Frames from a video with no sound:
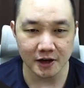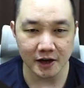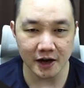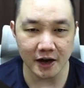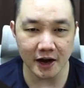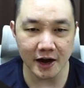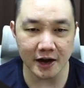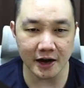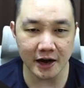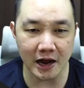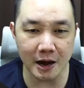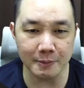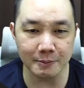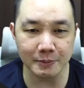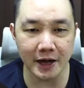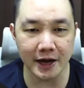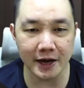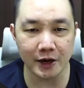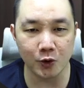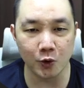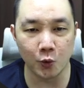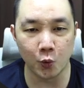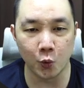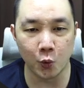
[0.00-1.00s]
and I'm like,
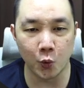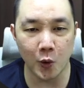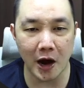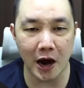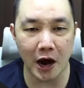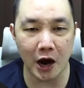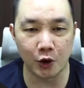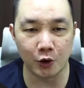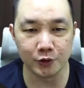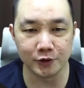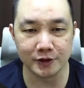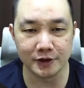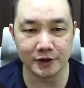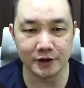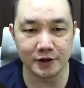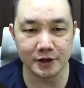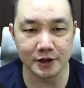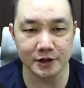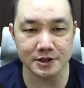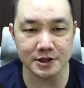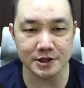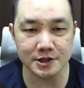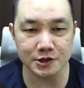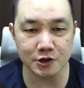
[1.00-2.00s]
wow,
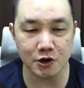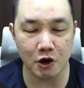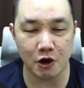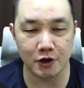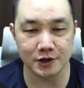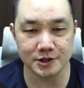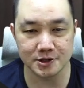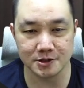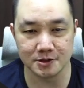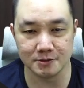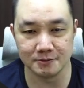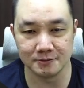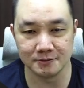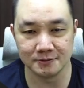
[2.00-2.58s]
this is awesome.